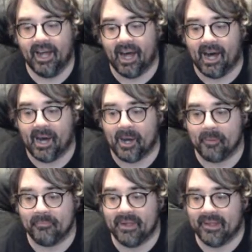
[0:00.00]

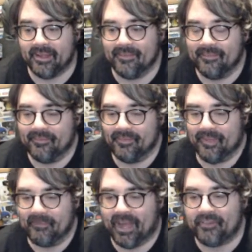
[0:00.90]

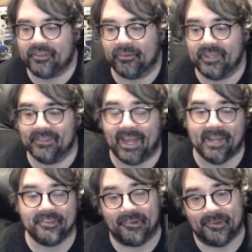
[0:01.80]
Imagine Green
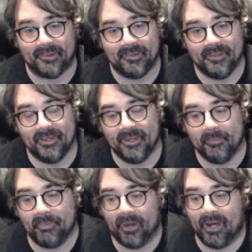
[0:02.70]
Lantern,
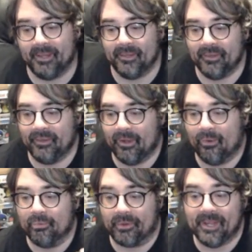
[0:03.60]
but no
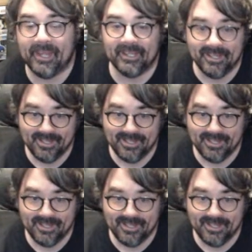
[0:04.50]
ring,